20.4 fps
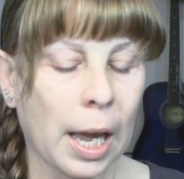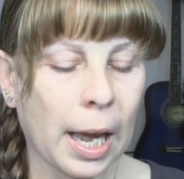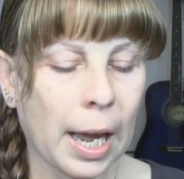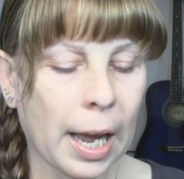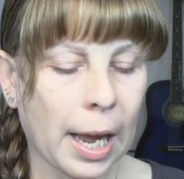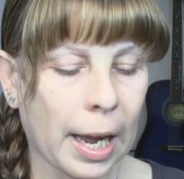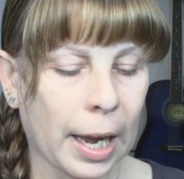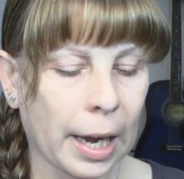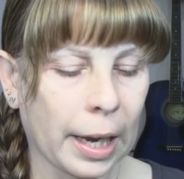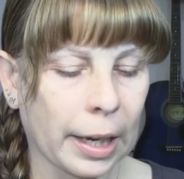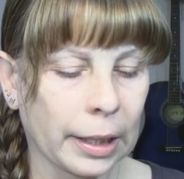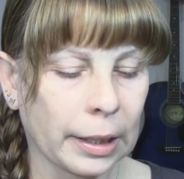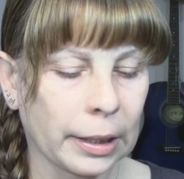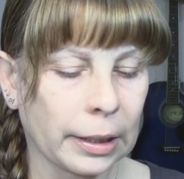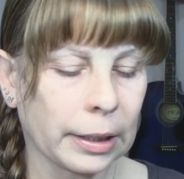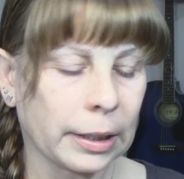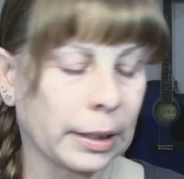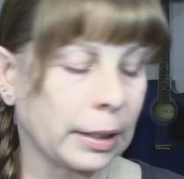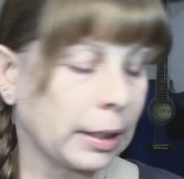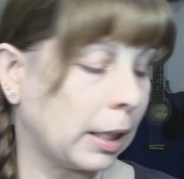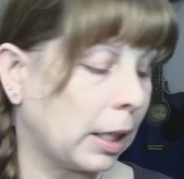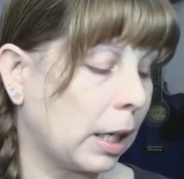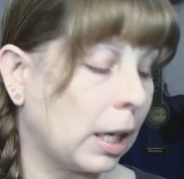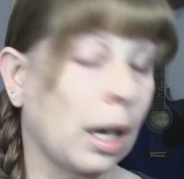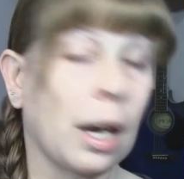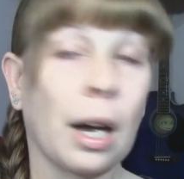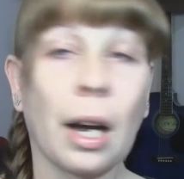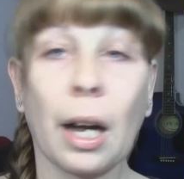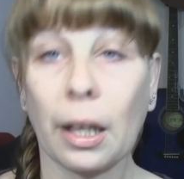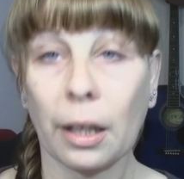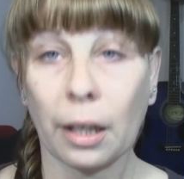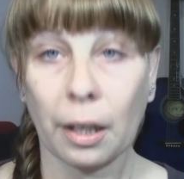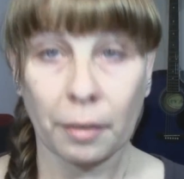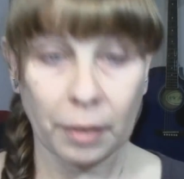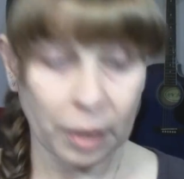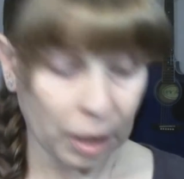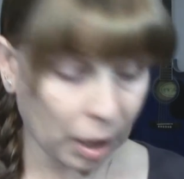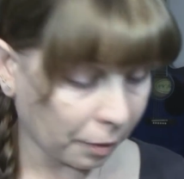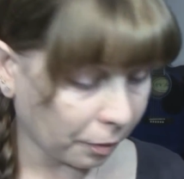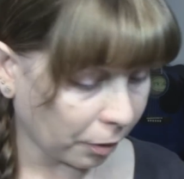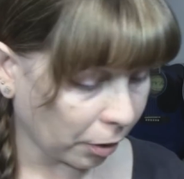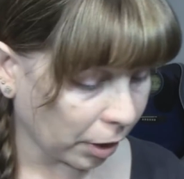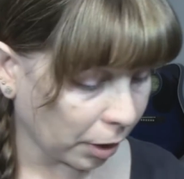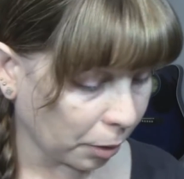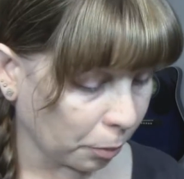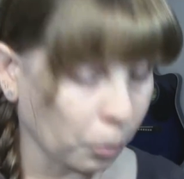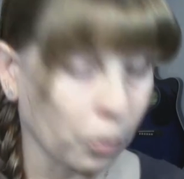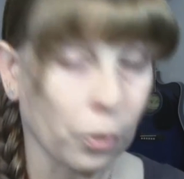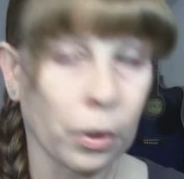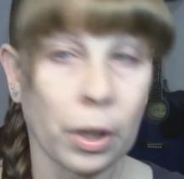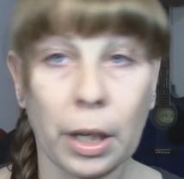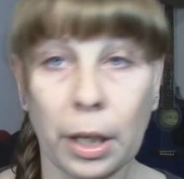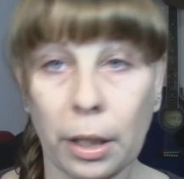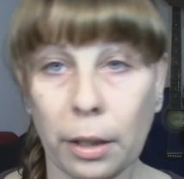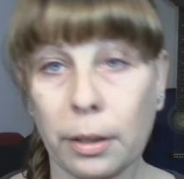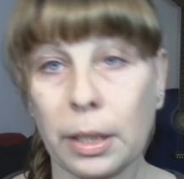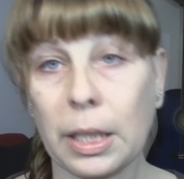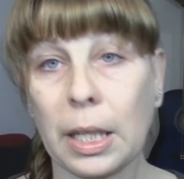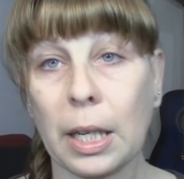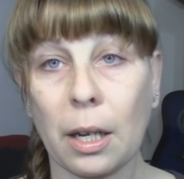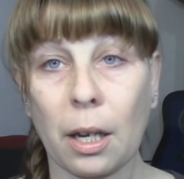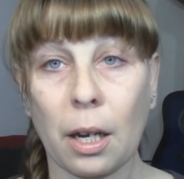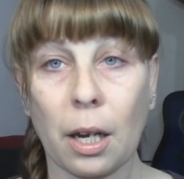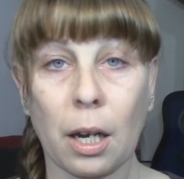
and I love it. I've already worn it.